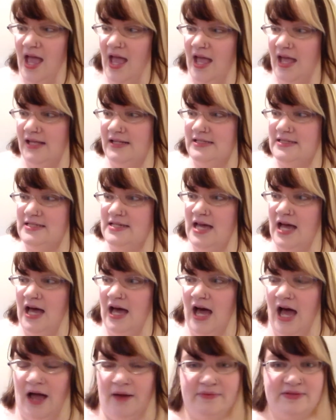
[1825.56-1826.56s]
and
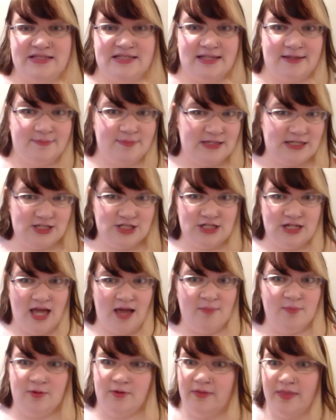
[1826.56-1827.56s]
uh, I was like, peach and
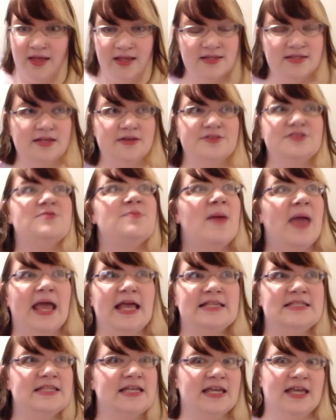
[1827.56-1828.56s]
apple, that sounds
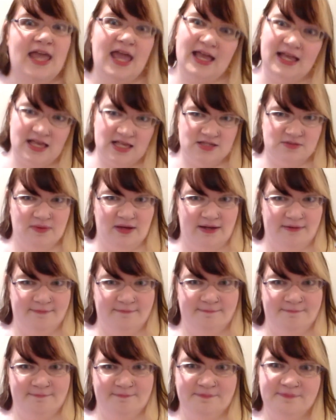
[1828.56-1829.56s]
amazing, and guess what?
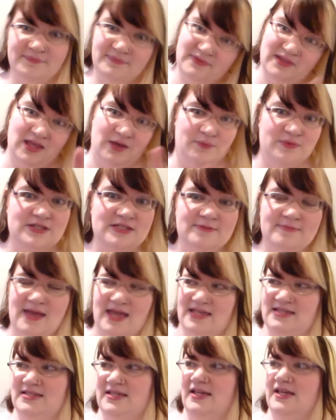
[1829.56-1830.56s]
It was
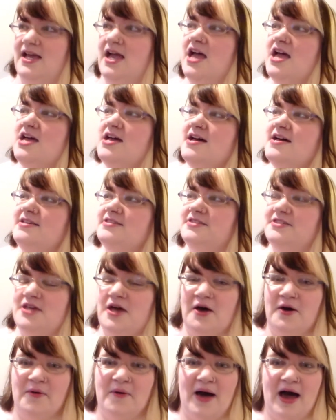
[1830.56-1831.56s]
amazing.
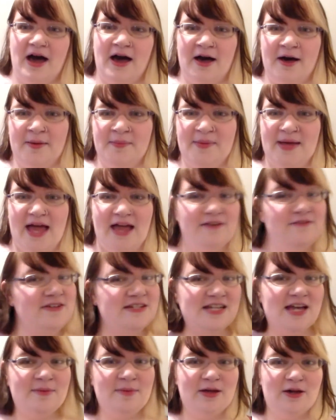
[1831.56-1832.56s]
So um,
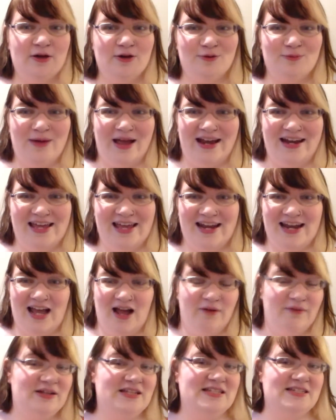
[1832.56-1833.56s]
every time I go to Rite Aid,
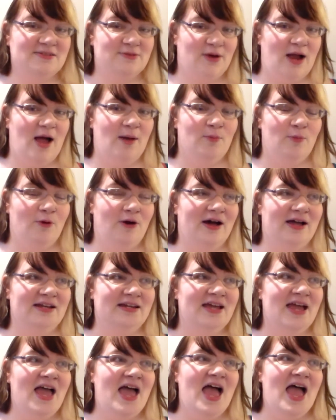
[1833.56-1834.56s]
I always grab
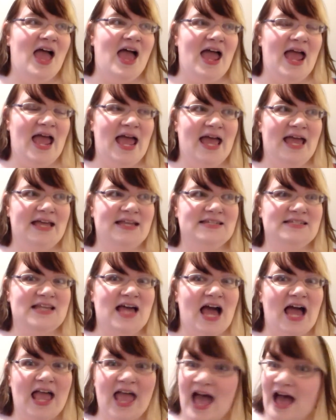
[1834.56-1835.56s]
one, and
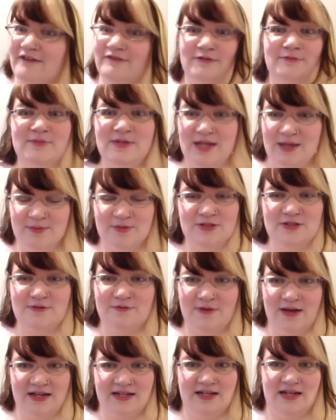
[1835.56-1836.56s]
I haven't been able to
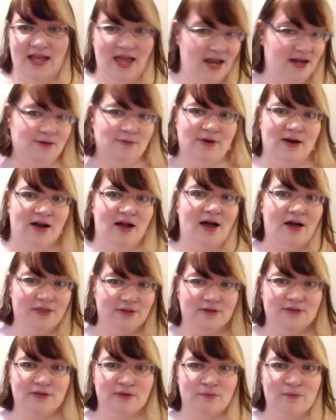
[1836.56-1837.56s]
find it anywhere
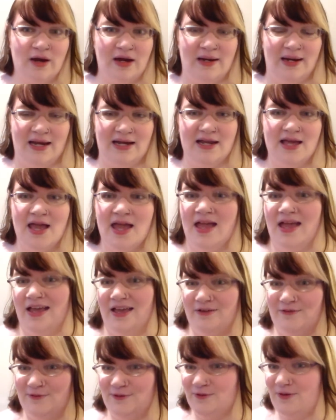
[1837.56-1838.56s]
other than Rite Aid.
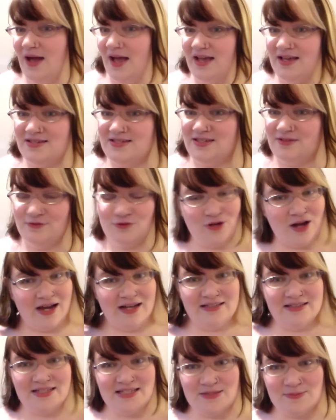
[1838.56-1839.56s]
If you guys have
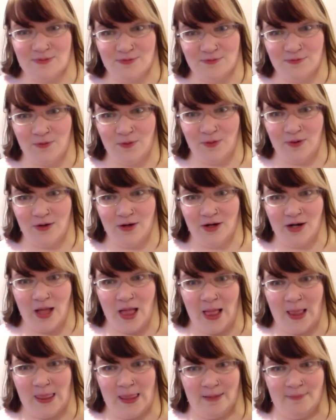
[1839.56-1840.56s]
tried these before,
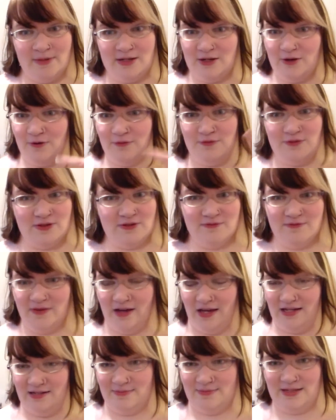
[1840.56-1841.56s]
let me know if you can
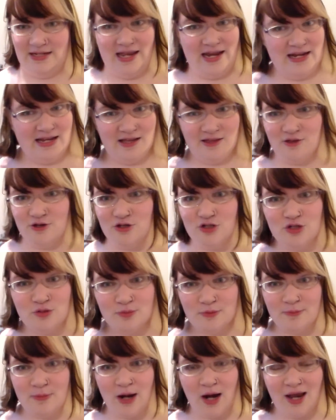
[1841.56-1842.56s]
find them in any other
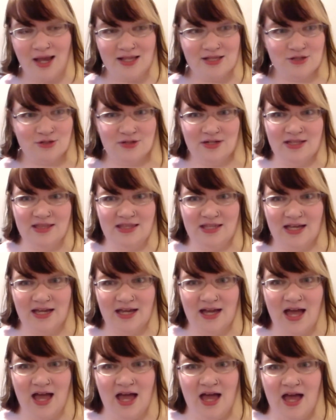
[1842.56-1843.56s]
supermarkets or
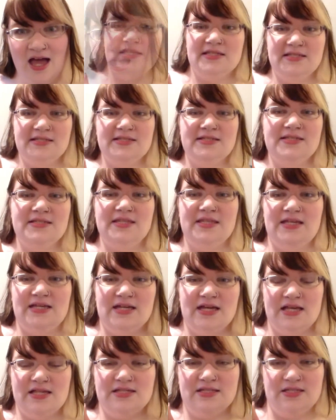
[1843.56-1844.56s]
anything. This is
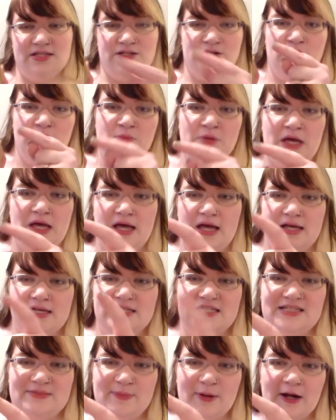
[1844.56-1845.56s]
the Sonoma
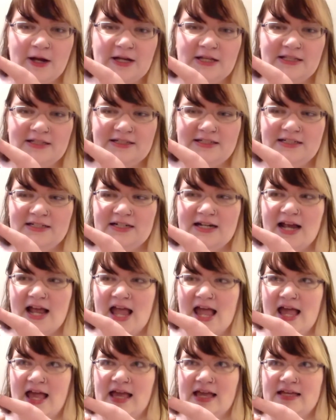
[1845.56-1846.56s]

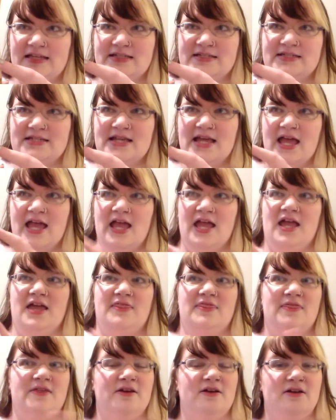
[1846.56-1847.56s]
Sparkler, and
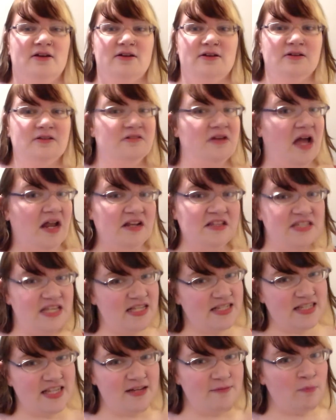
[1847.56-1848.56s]
they're kind of
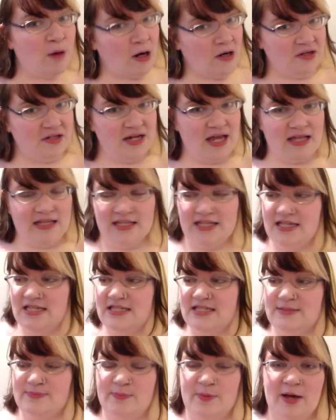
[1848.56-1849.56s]
taste like
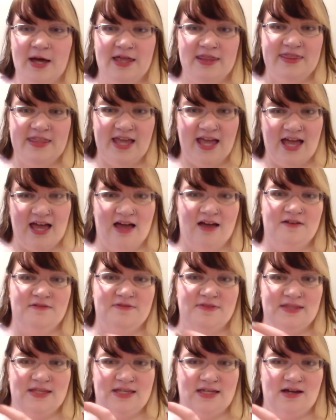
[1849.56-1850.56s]
Martinelli's, but they
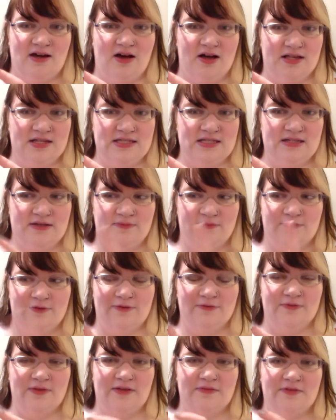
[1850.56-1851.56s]
have the awesome
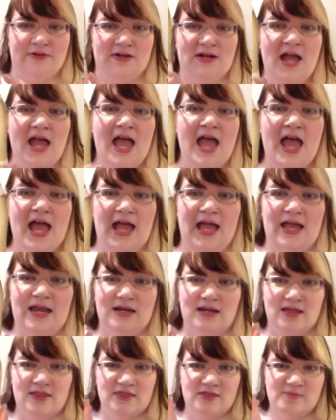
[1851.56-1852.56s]
fruit flavor,
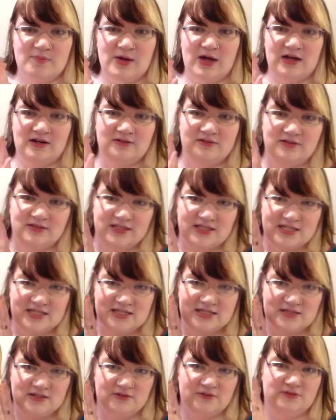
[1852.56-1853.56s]
and the bottle
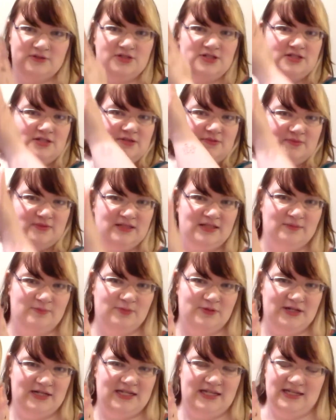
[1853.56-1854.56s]
is just really
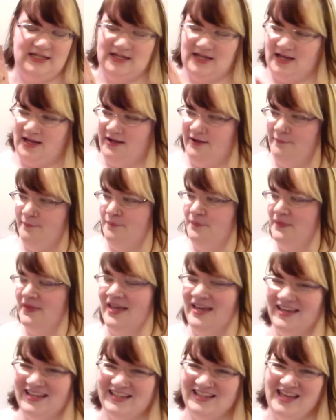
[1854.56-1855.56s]
pretty. Um,
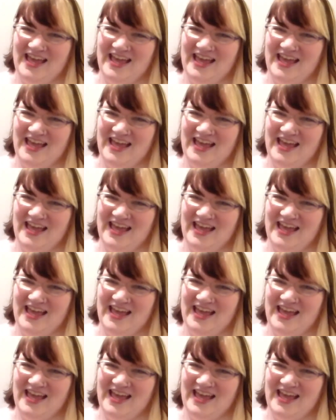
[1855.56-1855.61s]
